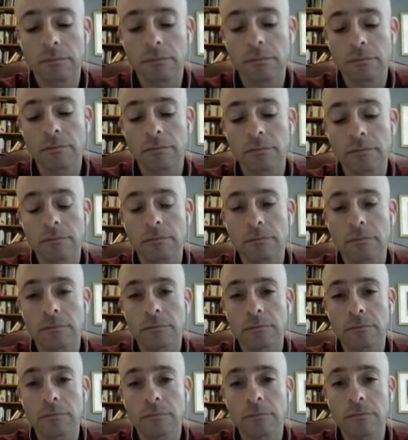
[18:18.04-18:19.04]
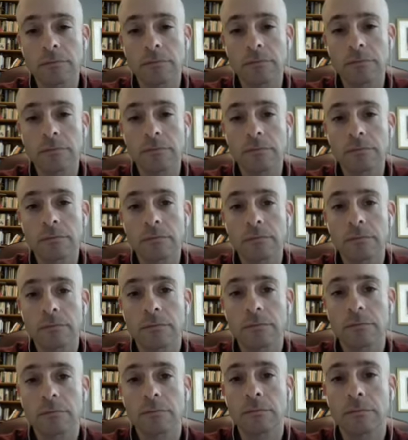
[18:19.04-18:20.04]

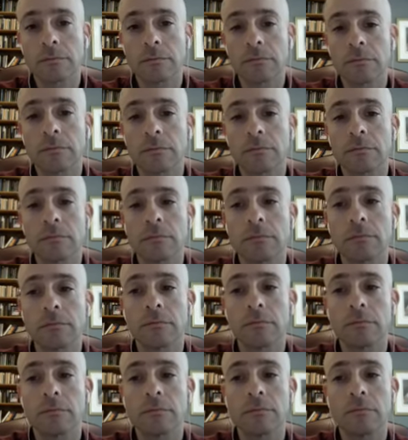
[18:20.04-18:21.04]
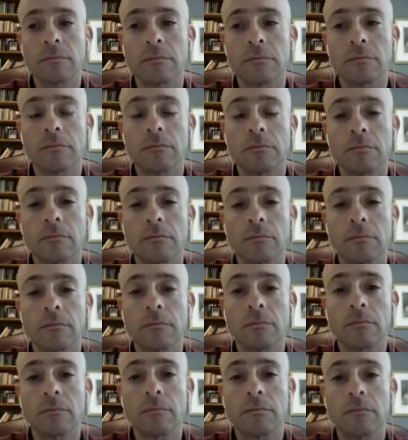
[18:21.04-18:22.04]

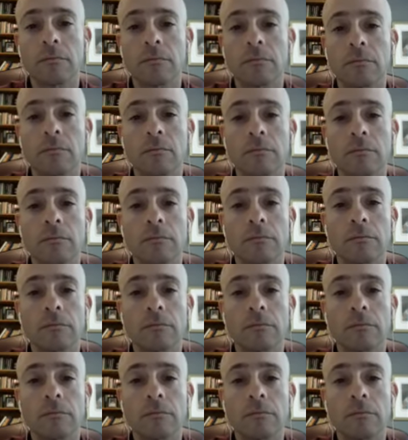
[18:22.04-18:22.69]
No words are spoken by the person on screen.